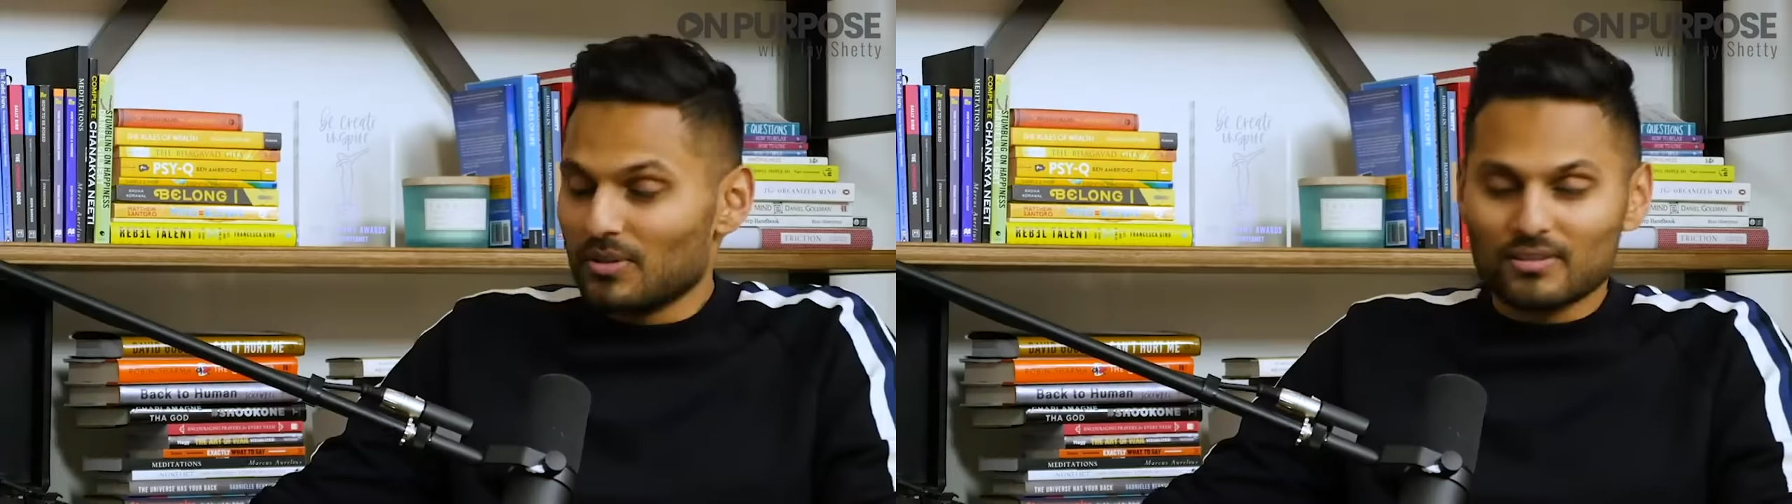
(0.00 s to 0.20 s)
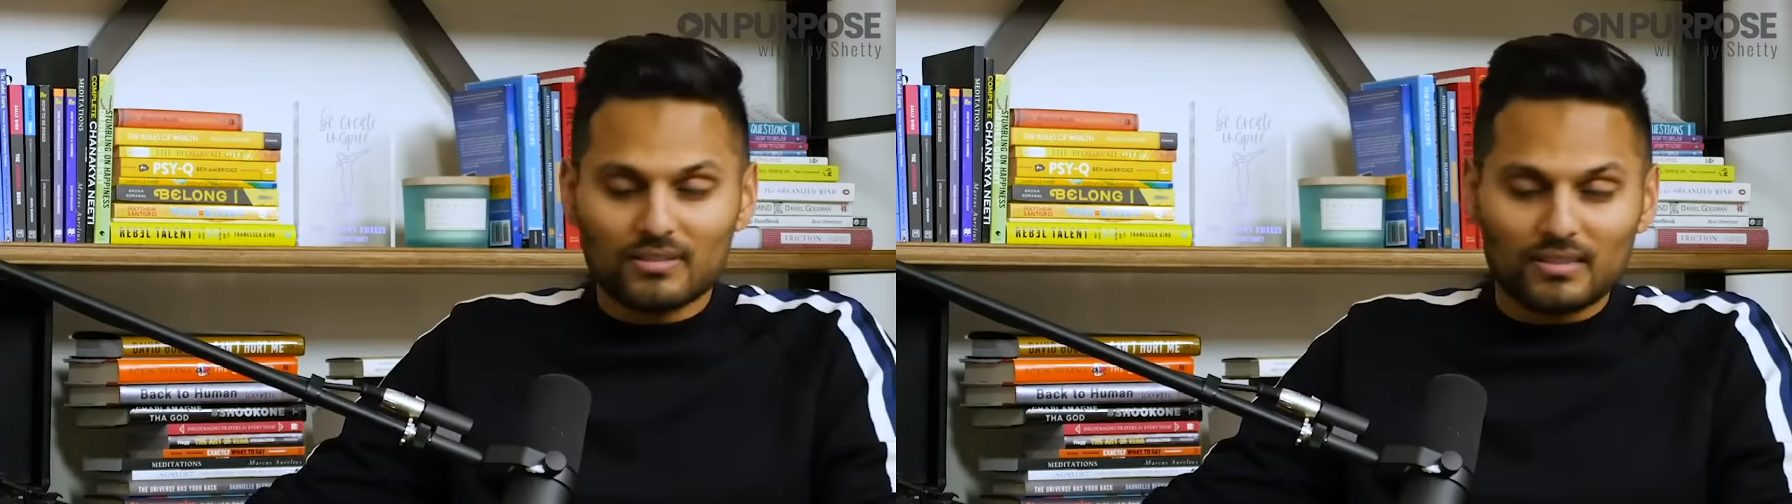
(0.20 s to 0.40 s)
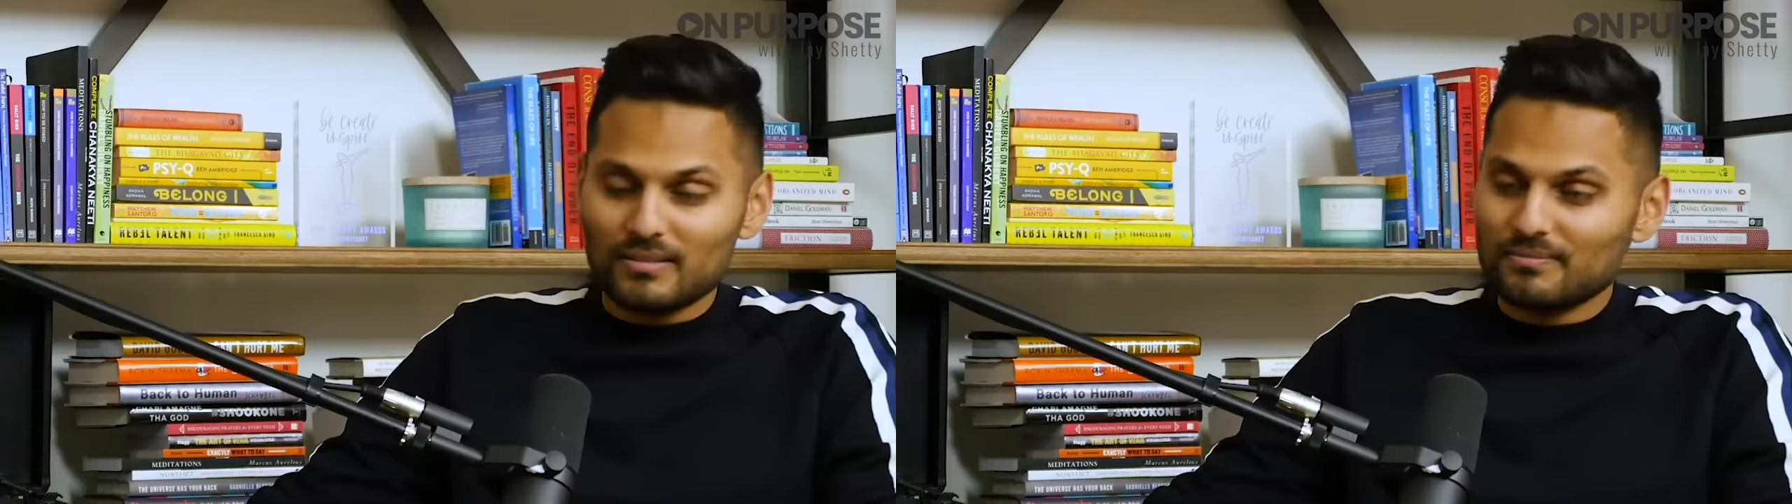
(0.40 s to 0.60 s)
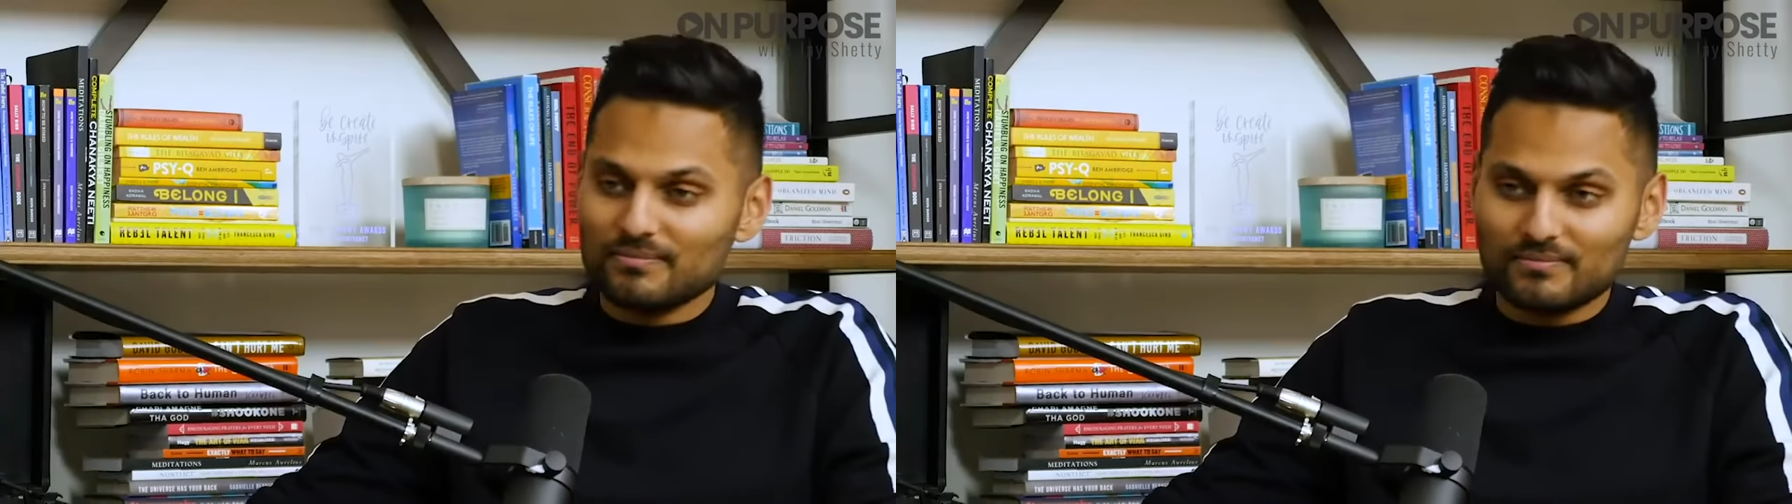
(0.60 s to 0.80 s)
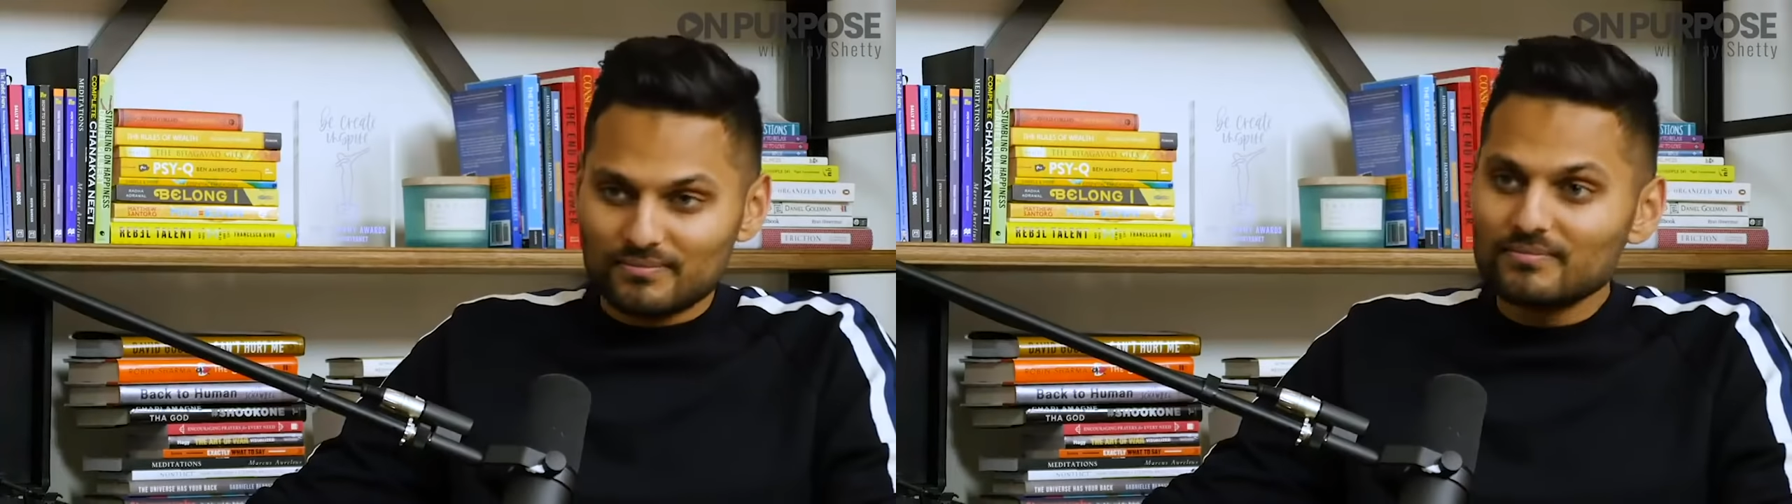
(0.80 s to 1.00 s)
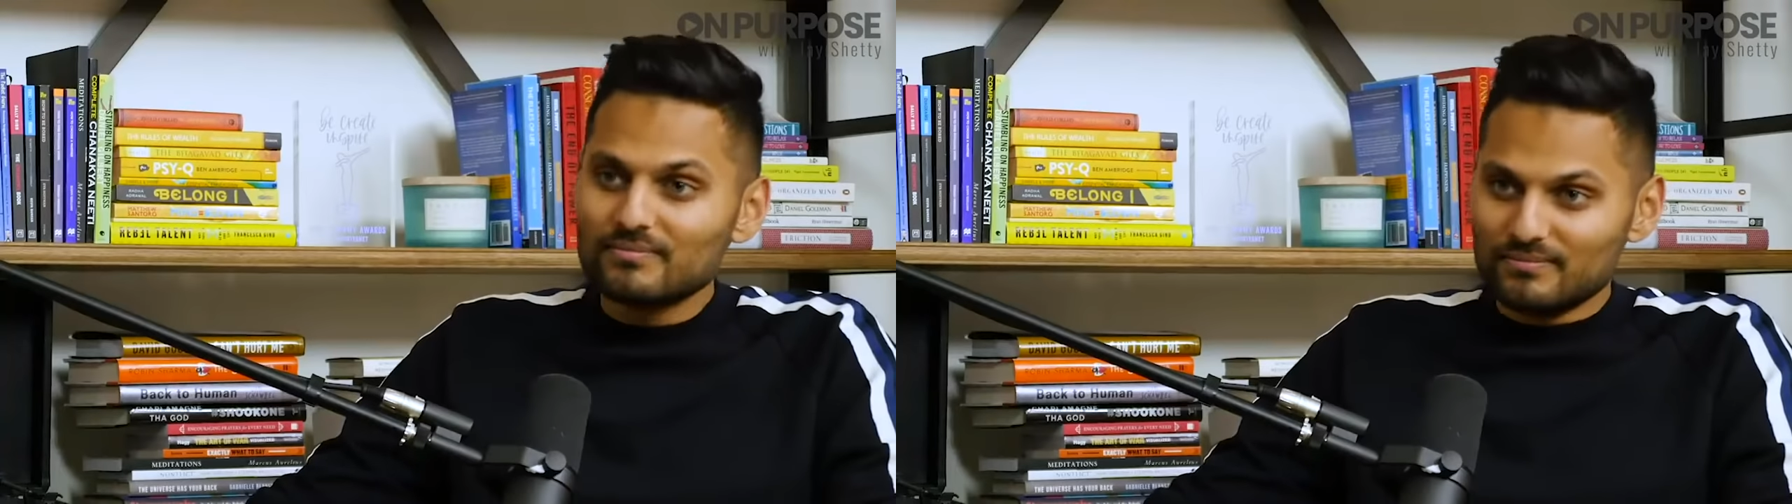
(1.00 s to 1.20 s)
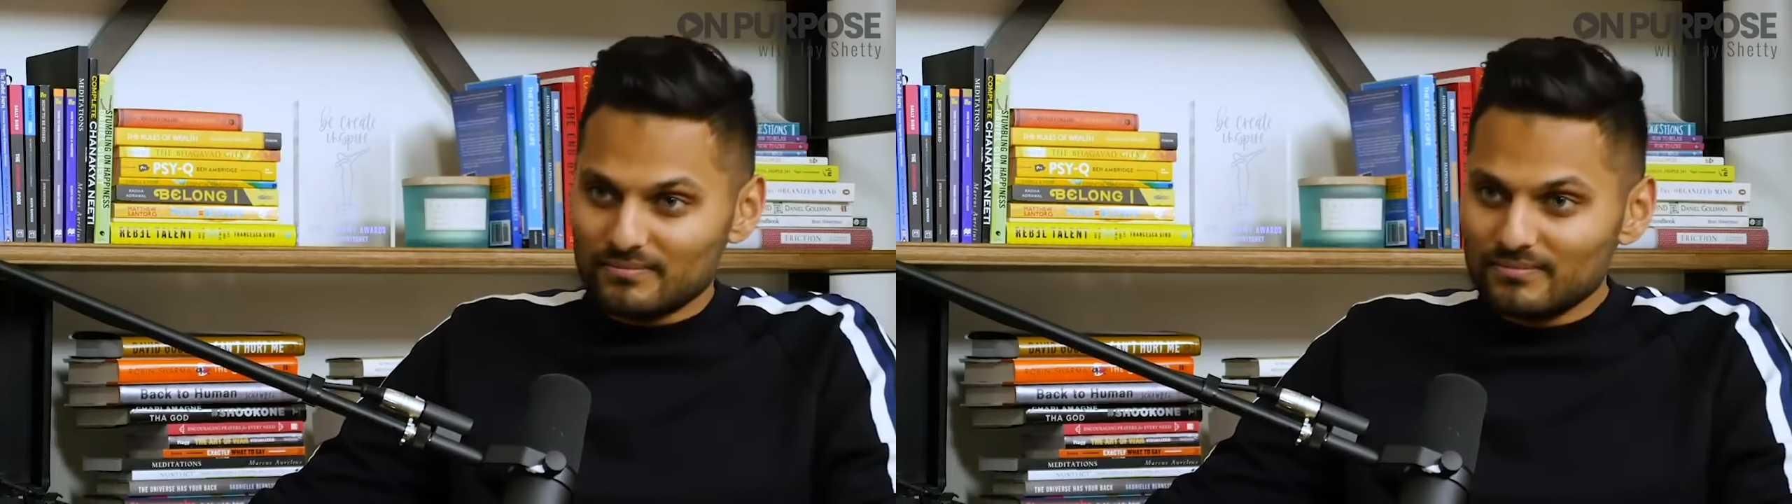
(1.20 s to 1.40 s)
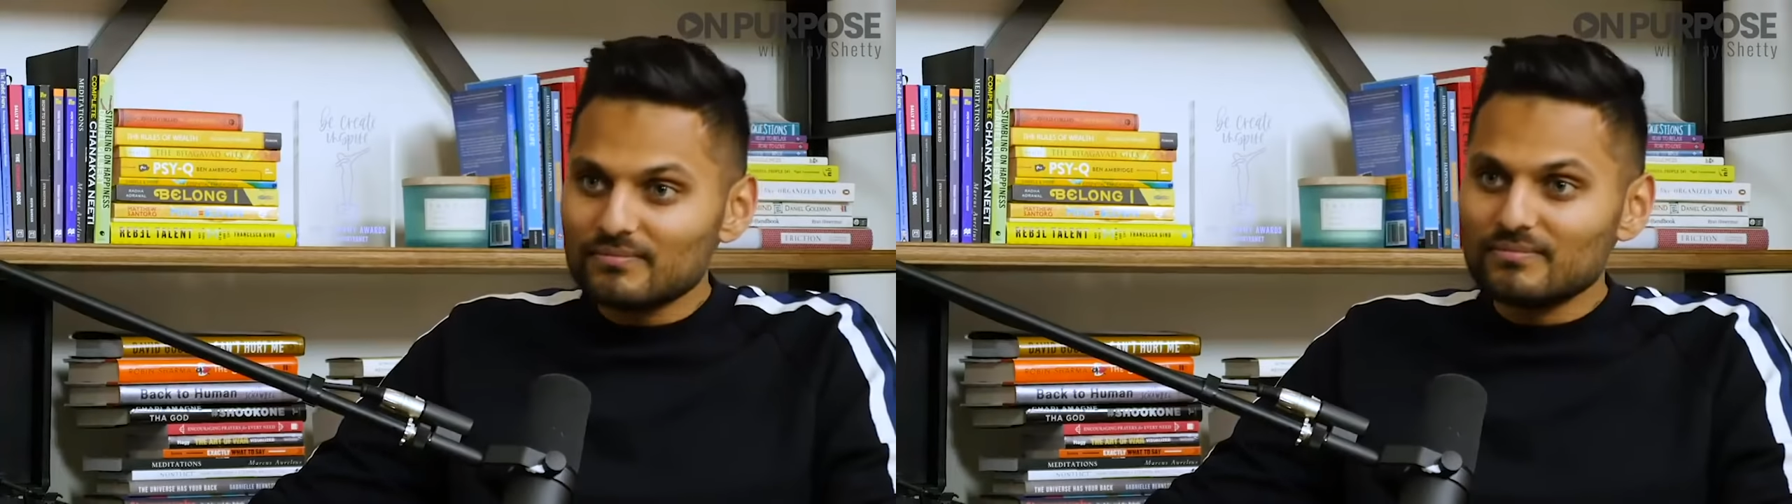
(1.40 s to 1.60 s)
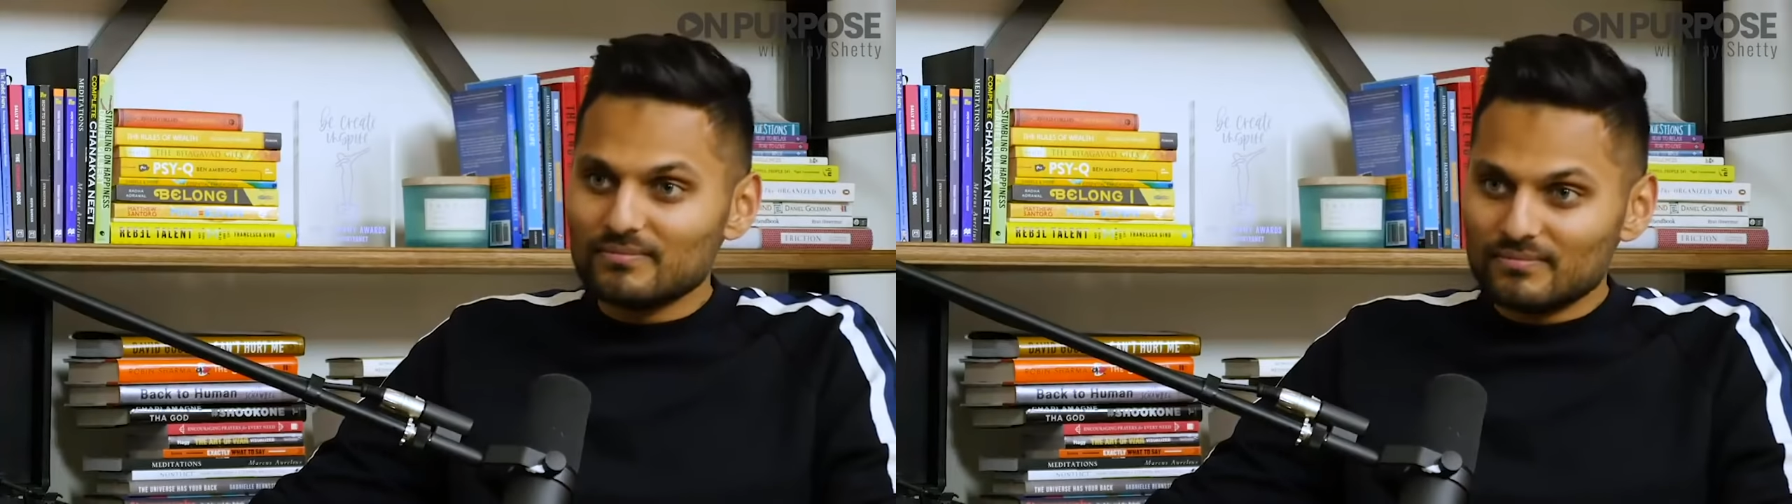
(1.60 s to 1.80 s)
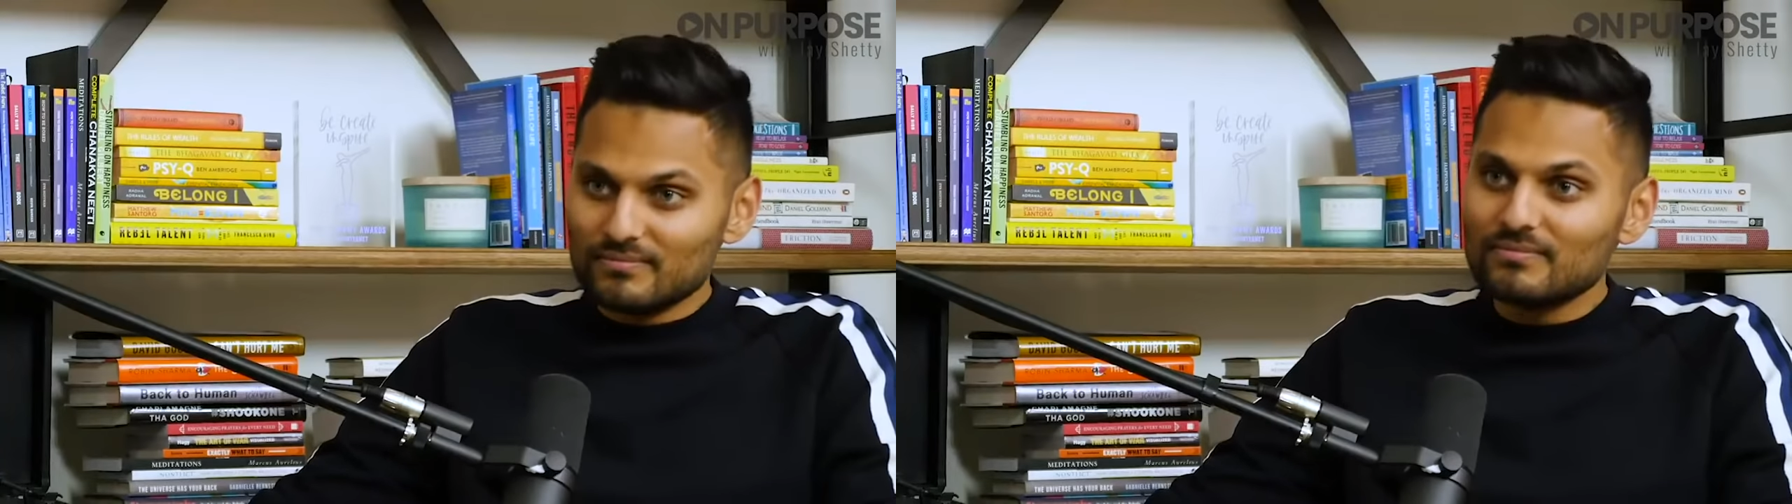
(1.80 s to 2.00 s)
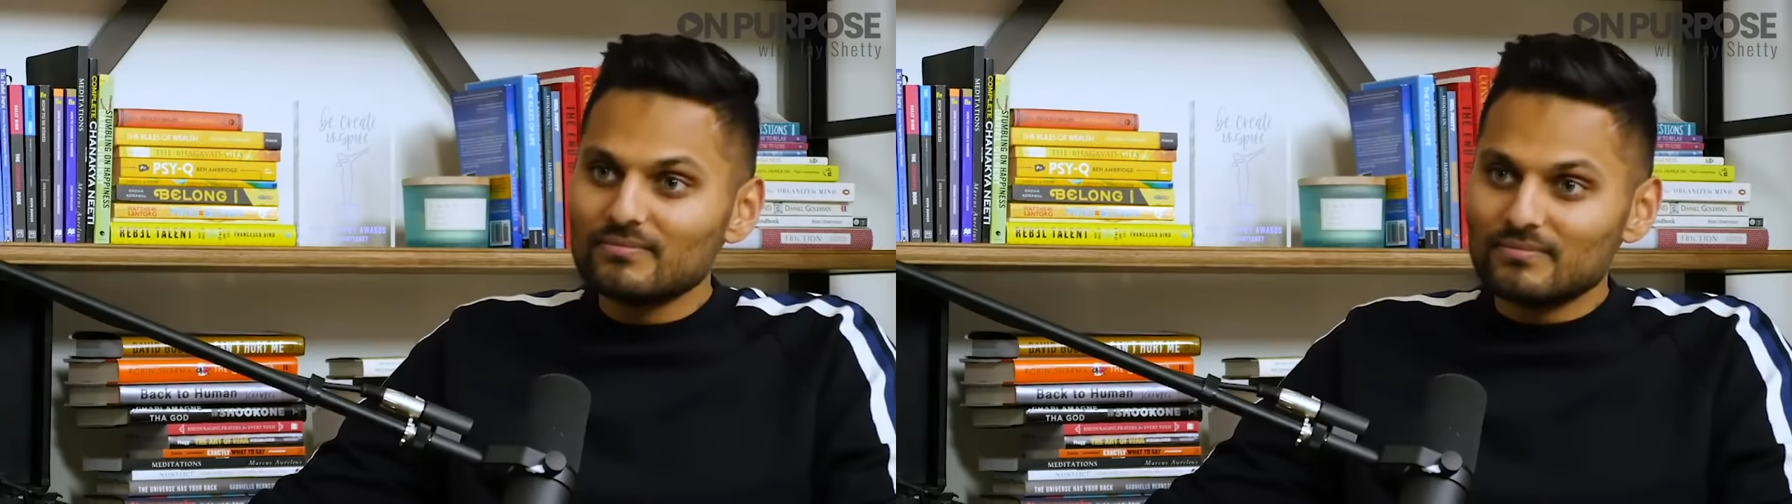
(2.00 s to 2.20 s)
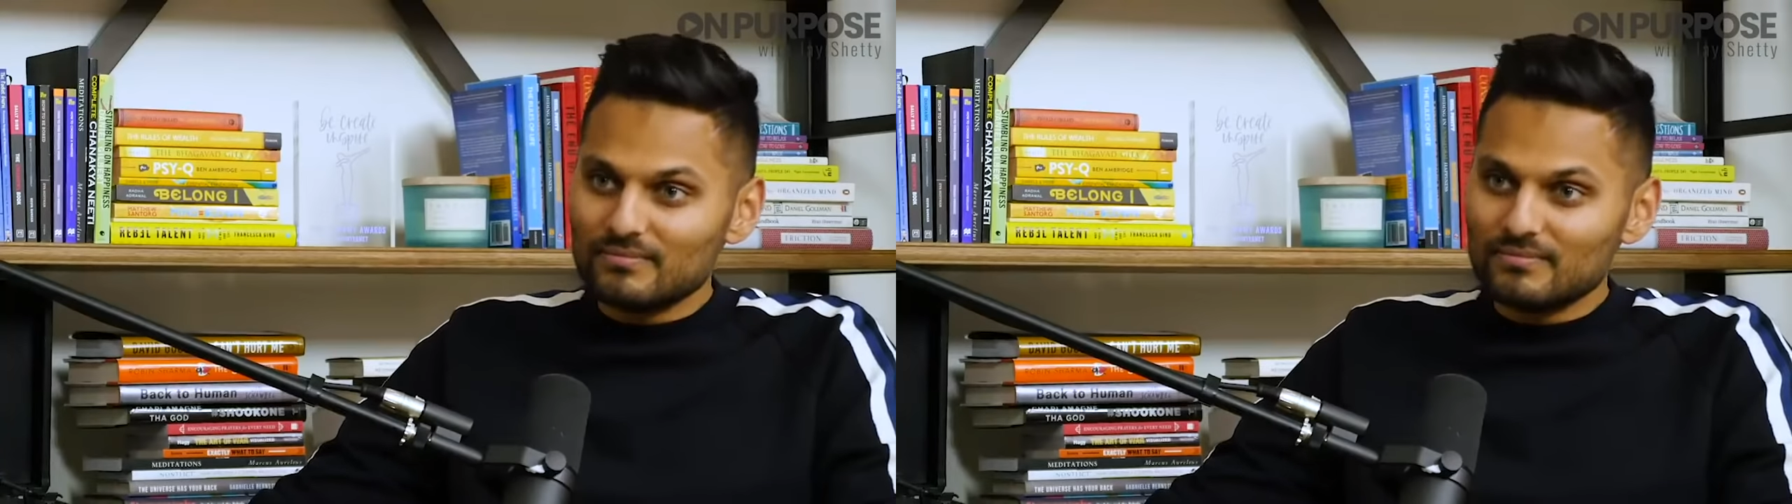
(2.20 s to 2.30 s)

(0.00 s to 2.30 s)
of course it could yeah. be related. And